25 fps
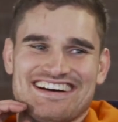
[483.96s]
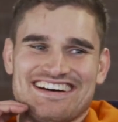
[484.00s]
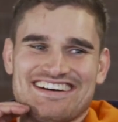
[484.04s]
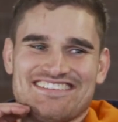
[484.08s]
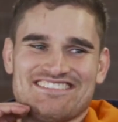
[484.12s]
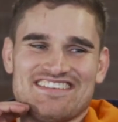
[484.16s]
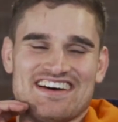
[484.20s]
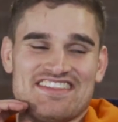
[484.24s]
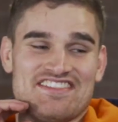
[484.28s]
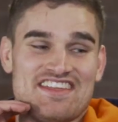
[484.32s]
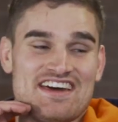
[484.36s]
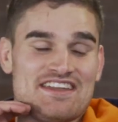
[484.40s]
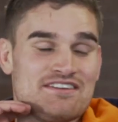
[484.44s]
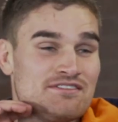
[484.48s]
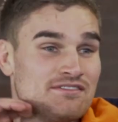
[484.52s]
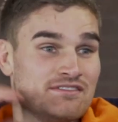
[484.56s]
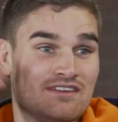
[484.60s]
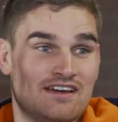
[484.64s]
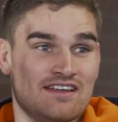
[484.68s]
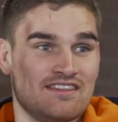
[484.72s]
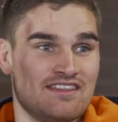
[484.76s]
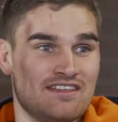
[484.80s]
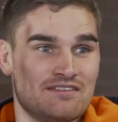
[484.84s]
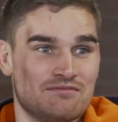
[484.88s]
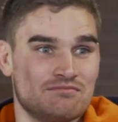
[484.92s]
And then
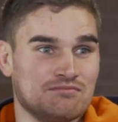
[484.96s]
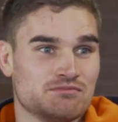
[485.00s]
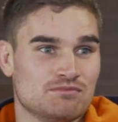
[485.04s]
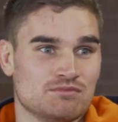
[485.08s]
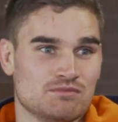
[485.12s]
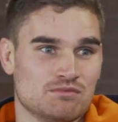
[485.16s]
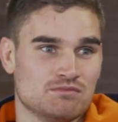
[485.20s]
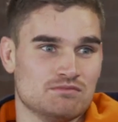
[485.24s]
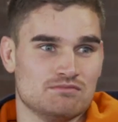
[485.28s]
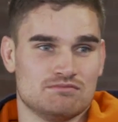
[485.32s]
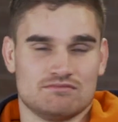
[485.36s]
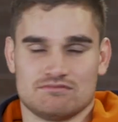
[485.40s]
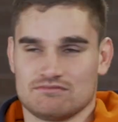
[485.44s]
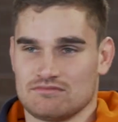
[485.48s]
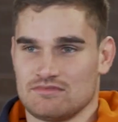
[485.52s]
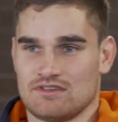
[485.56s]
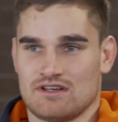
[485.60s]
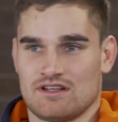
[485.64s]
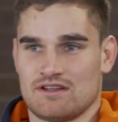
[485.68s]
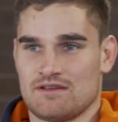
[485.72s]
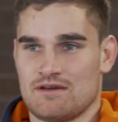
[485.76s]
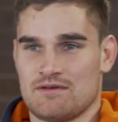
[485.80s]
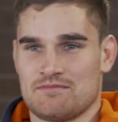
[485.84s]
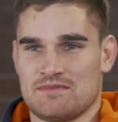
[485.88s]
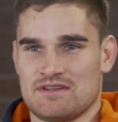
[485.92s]

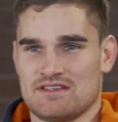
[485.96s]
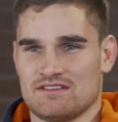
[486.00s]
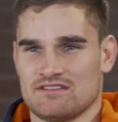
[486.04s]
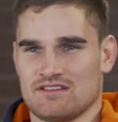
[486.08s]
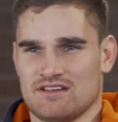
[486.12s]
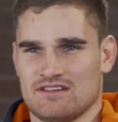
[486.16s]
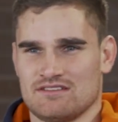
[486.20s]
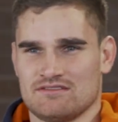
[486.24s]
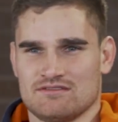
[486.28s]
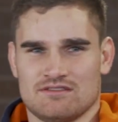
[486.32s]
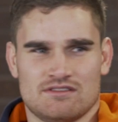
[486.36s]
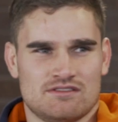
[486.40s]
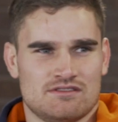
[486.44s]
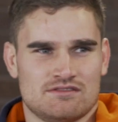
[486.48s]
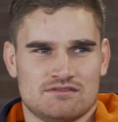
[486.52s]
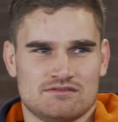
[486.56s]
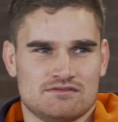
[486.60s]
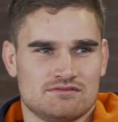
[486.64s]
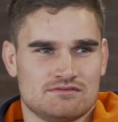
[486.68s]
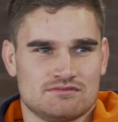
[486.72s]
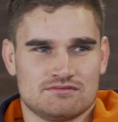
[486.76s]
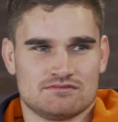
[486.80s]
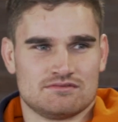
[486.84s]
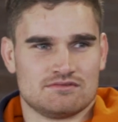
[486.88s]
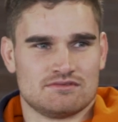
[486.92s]
I mean
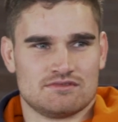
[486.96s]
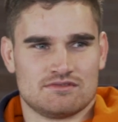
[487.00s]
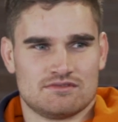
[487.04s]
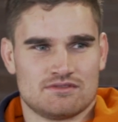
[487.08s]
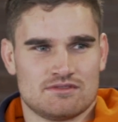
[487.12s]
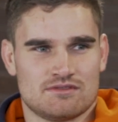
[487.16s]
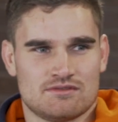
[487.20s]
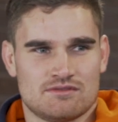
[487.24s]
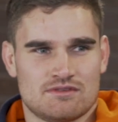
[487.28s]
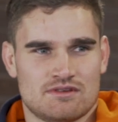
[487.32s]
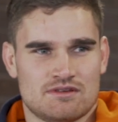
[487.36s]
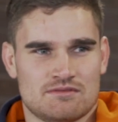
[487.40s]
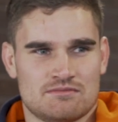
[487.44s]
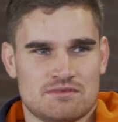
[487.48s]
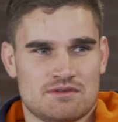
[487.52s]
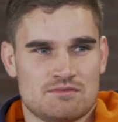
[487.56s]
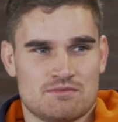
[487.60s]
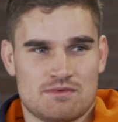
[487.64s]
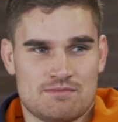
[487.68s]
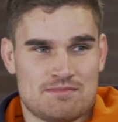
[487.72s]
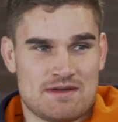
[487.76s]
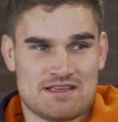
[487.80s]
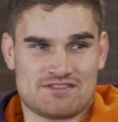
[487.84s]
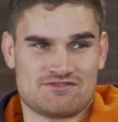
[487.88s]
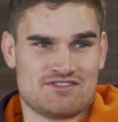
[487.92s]

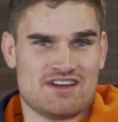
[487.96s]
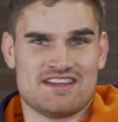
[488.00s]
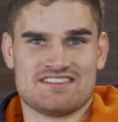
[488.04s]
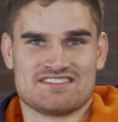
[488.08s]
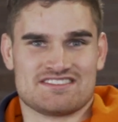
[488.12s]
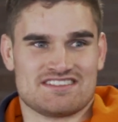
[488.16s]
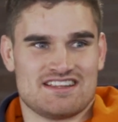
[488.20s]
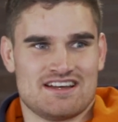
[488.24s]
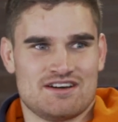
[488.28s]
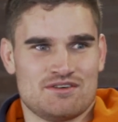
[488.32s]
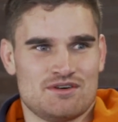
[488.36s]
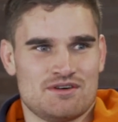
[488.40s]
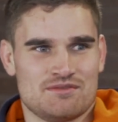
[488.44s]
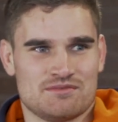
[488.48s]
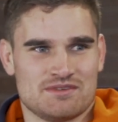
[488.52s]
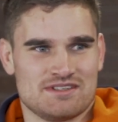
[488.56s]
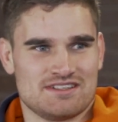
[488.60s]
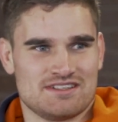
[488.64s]
we're best friends now, aren't